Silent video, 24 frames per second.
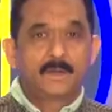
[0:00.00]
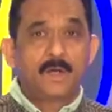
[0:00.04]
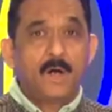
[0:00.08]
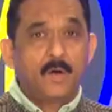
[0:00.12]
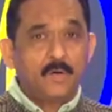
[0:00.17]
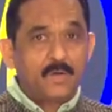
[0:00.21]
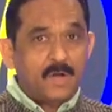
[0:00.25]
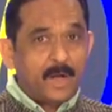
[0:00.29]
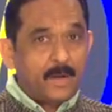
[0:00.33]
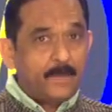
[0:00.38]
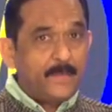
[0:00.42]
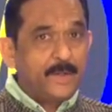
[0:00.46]

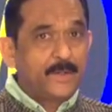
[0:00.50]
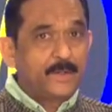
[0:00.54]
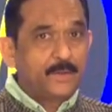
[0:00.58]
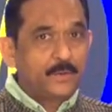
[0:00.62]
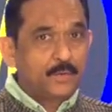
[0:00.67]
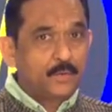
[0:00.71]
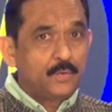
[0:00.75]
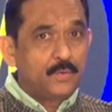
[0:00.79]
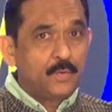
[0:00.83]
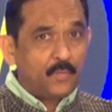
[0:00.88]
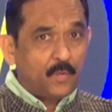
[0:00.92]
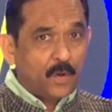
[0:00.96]
Now, coming
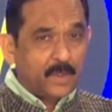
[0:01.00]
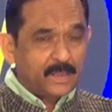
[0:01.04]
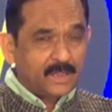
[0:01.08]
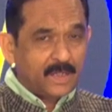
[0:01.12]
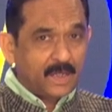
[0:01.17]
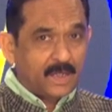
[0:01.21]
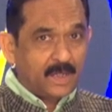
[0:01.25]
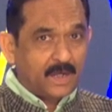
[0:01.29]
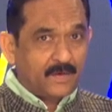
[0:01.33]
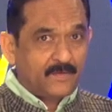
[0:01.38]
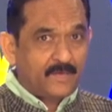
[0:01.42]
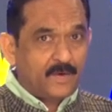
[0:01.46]
to what
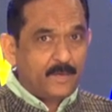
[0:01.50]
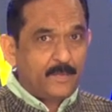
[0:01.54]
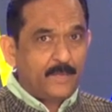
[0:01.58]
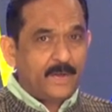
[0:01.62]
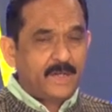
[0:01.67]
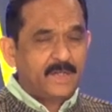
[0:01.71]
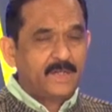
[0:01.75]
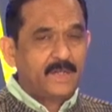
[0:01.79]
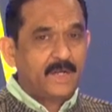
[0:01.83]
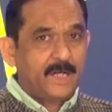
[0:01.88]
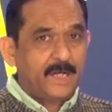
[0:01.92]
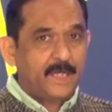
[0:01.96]
the
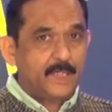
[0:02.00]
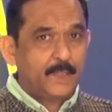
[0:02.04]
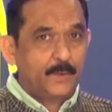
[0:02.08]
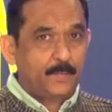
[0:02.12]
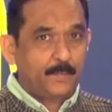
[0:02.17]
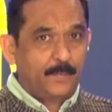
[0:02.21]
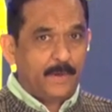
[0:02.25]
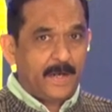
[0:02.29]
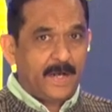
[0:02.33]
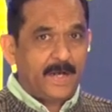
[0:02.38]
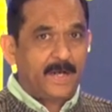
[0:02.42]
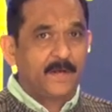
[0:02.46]
government has
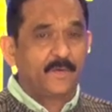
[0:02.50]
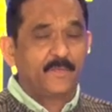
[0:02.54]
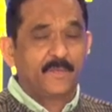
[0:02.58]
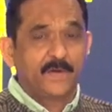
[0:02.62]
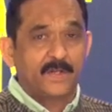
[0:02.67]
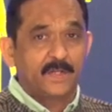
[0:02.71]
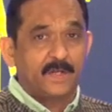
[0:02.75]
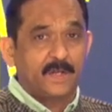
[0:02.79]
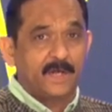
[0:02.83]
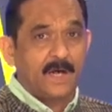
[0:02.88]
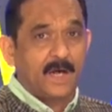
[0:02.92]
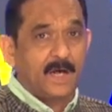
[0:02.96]
planned
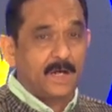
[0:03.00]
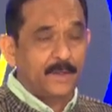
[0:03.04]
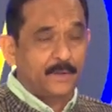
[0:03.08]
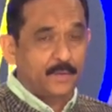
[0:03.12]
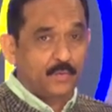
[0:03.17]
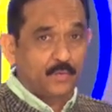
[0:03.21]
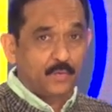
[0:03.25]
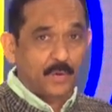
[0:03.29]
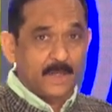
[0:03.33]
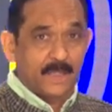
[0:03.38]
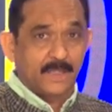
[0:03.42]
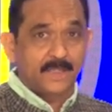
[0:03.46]
with regard
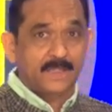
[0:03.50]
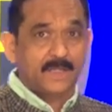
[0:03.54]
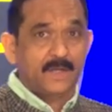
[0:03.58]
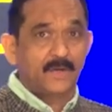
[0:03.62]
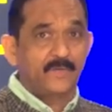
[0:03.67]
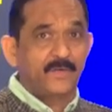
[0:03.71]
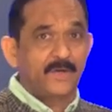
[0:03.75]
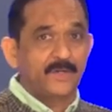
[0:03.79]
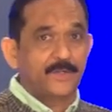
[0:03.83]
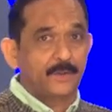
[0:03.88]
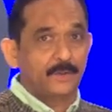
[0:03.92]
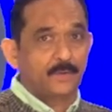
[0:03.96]
to
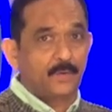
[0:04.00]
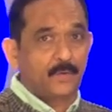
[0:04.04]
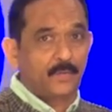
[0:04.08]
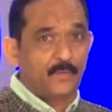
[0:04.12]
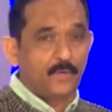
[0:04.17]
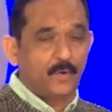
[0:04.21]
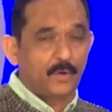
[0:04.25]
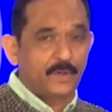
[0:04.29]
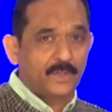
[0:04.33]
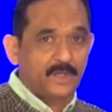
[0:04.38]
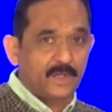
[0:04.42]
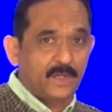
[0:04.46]
conservation of
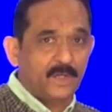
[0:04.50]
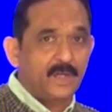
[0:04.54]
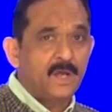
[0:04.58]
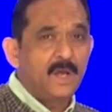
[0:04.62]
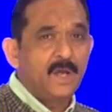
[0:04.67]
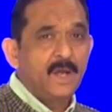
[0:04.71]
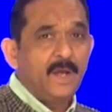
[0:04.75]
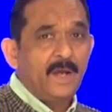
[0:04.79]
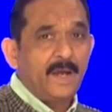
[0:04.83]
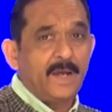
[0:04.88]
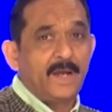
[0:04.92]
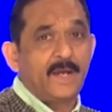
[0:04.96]
water
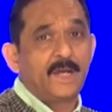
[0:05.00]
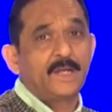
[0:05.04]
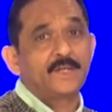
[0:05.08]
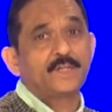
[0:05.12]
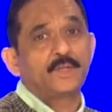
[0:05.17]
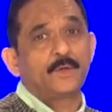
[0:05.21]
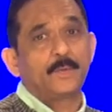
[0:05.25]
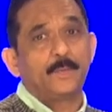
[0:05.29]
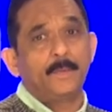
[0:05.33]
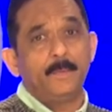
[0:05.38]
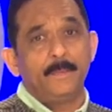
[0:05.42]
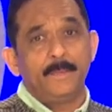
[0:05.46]

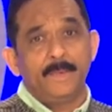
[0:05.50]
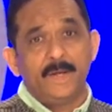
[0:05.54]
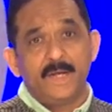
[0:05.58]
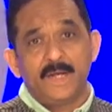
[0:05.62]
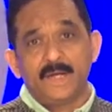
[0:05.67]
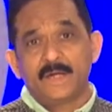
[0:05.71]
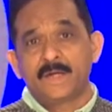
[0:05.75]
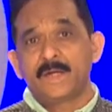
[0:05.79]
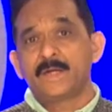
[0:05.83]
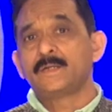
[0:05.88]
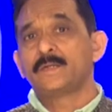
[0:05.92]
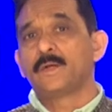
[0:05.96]
and
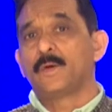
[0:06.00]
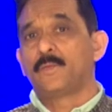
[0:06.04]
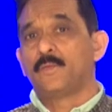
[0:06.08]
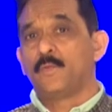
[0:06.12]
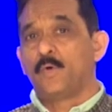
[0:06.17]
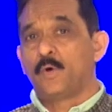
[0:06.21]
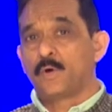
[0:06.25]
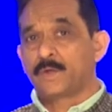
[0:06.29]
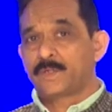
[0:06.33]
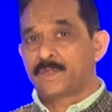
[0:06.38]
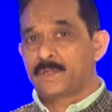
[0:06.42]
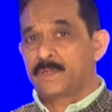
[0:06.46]
making the
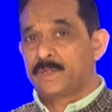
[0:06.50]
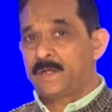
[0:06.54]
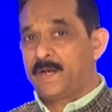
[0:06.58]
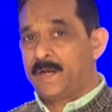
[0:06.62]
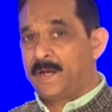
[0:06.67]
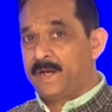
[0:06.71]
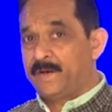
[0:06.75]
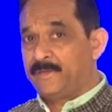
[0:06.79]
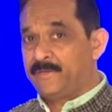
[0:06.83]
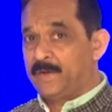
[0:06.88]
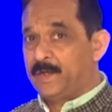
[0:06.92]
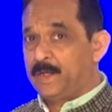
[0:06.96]
water
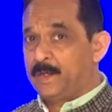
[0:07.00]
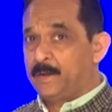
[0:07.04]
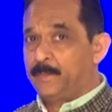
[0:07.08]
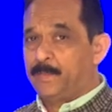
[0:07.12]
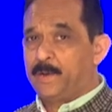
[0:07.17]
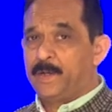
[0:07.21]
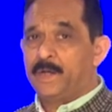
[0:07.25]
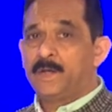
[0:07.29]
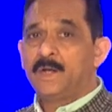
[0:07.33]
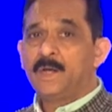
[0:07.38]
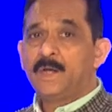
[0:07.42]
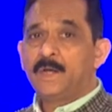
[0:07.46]

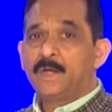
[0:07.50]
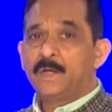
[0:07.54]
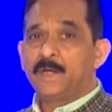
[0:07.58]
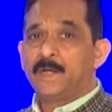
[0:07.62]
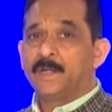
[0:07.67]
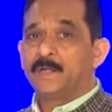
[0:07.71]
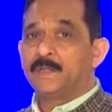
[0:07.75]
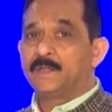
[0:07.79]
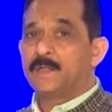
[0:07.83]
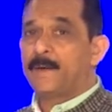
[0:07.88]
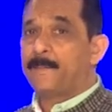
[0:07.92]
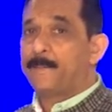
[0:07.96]
available
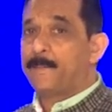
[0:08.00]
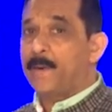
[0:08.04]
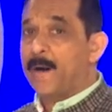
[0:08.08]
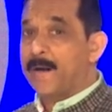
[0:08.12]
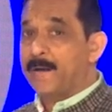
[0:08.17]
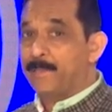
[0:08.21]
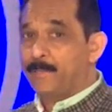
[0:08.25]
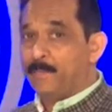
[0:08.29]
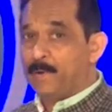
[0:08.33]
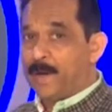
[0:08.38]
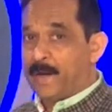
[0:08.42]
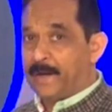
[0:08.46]
in the
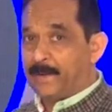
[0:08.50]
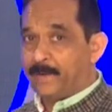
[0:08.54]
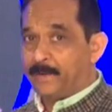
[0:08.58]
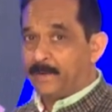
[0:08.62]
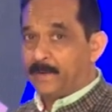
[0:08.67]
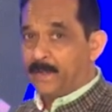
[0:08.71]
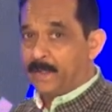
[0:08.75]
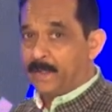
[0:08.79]
pipeline.